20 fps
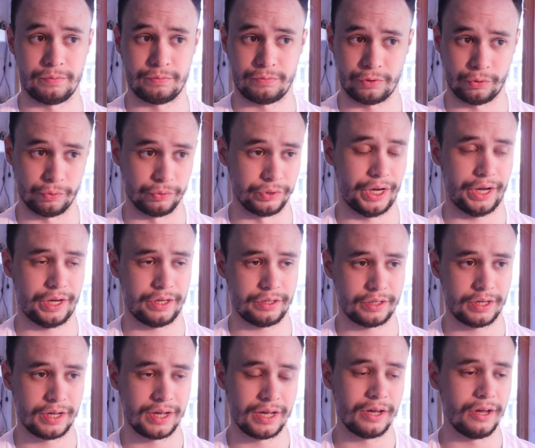project.
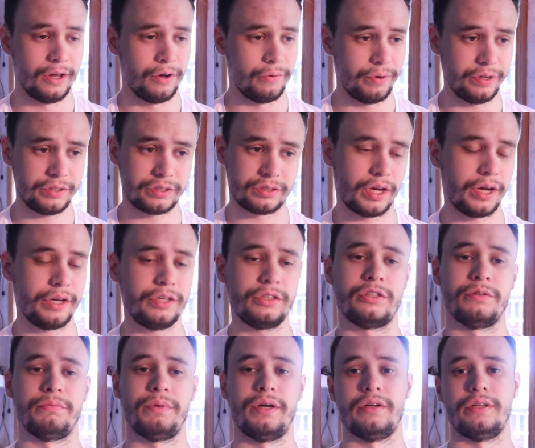We signed
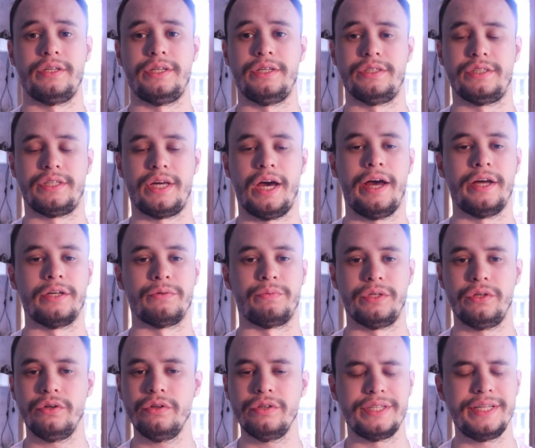so many of these guys. We
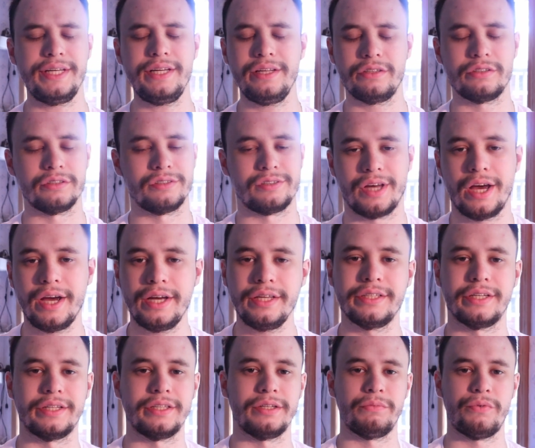don't need to
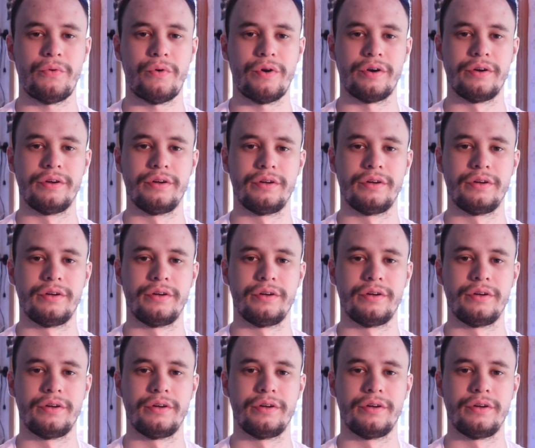sign anymore.